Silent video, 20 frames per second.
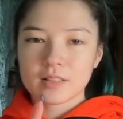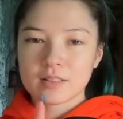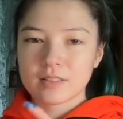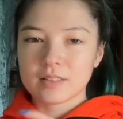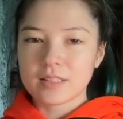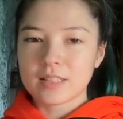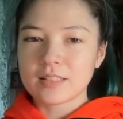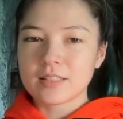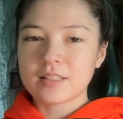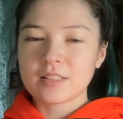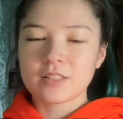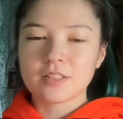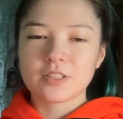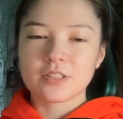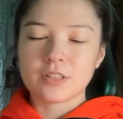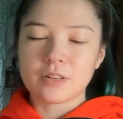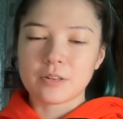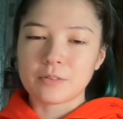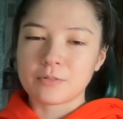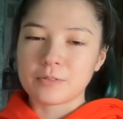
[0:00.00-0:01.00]
This is
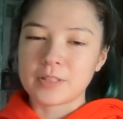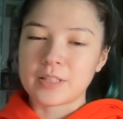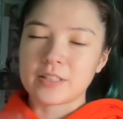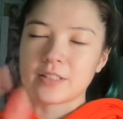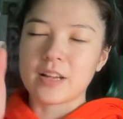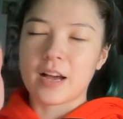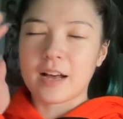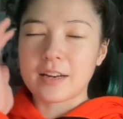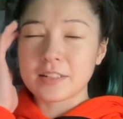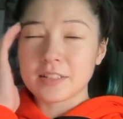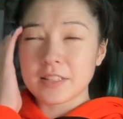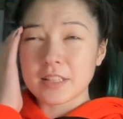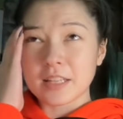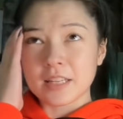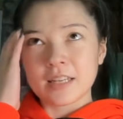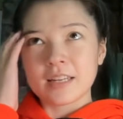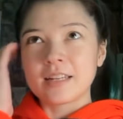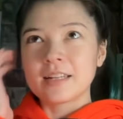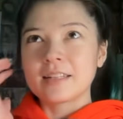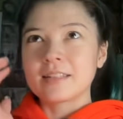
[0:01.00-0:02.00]
so fierce.
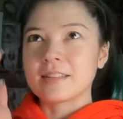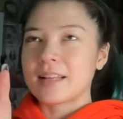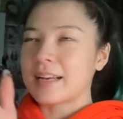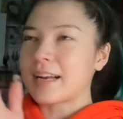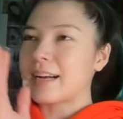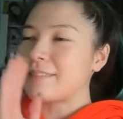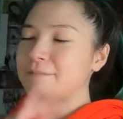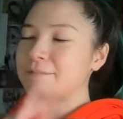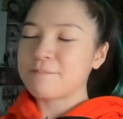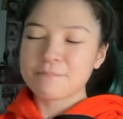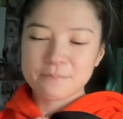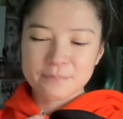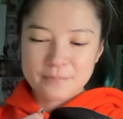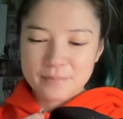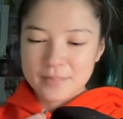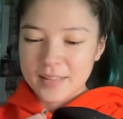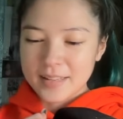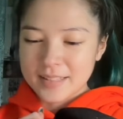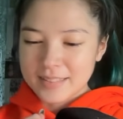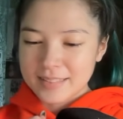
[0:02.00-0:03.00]
Honestly, like,
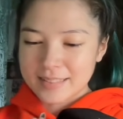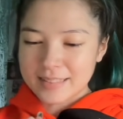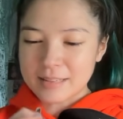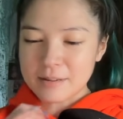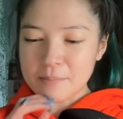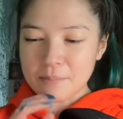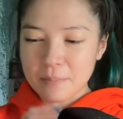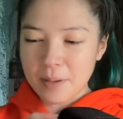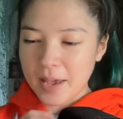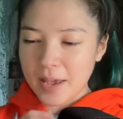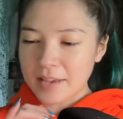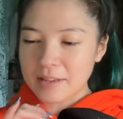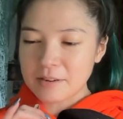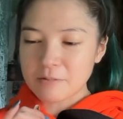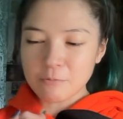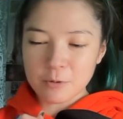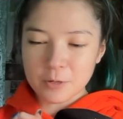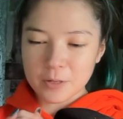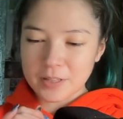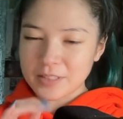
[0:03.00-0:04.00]
the
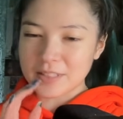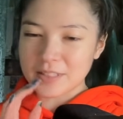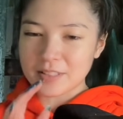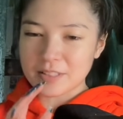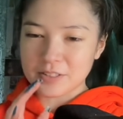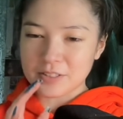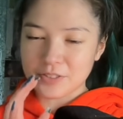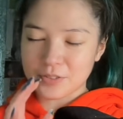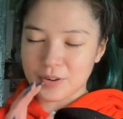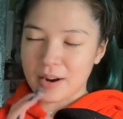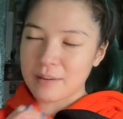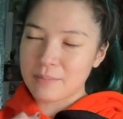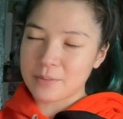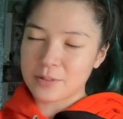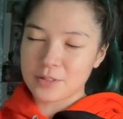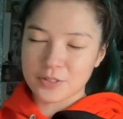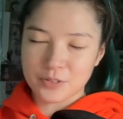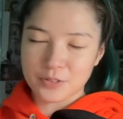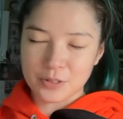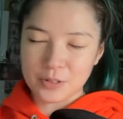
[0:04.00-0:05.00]
main word to describe
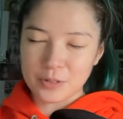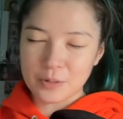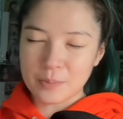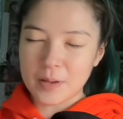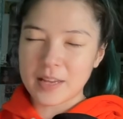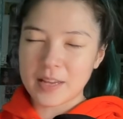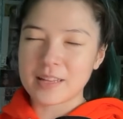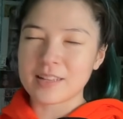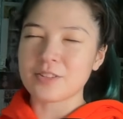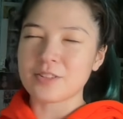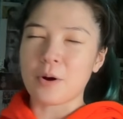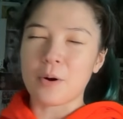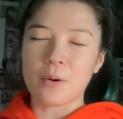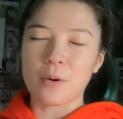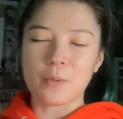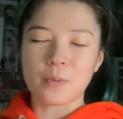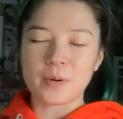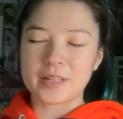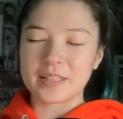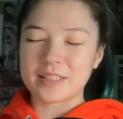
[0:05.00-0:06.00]
this group is
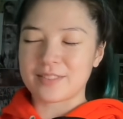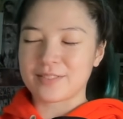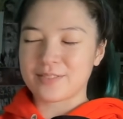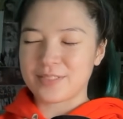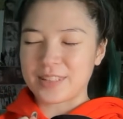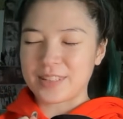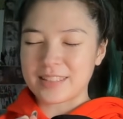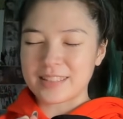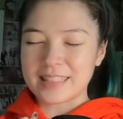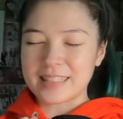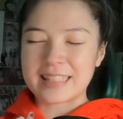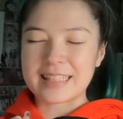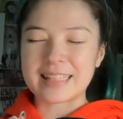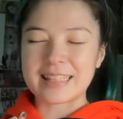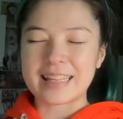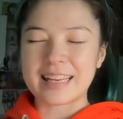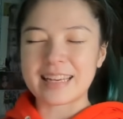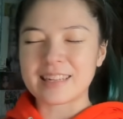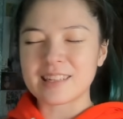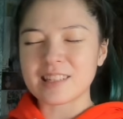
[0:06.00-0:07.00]
always fierce.
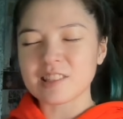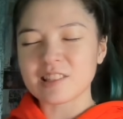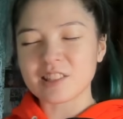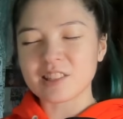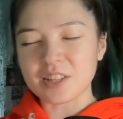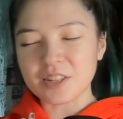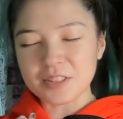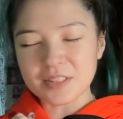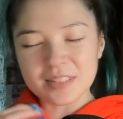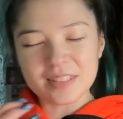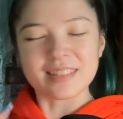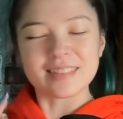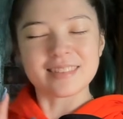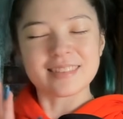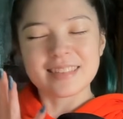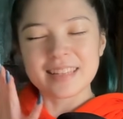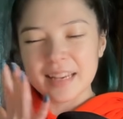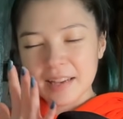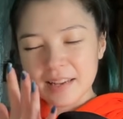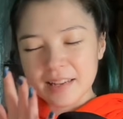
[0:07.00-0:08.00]
They're
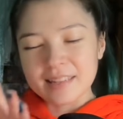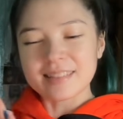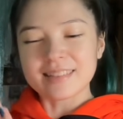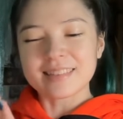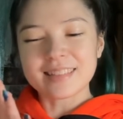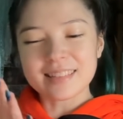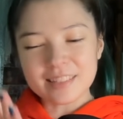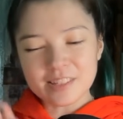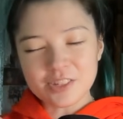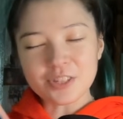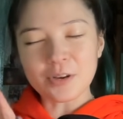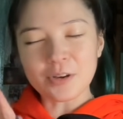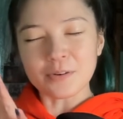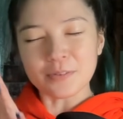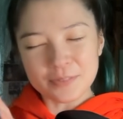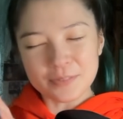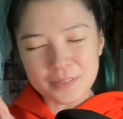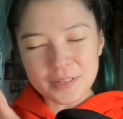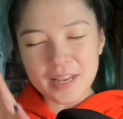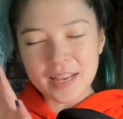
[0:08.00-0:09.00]
so
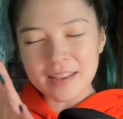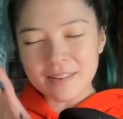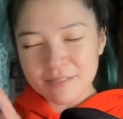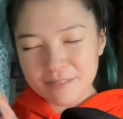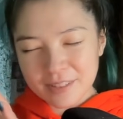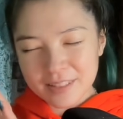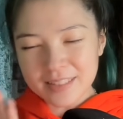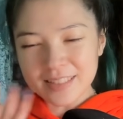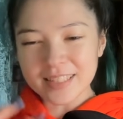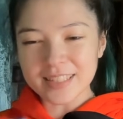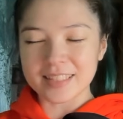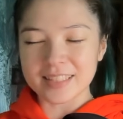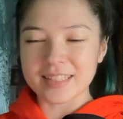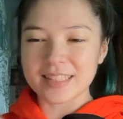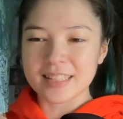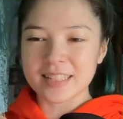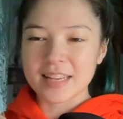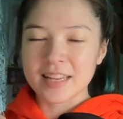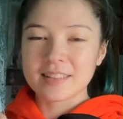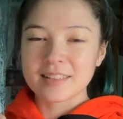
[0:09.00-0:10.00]
freaking
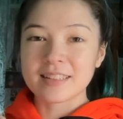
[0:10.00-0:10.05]
fierce.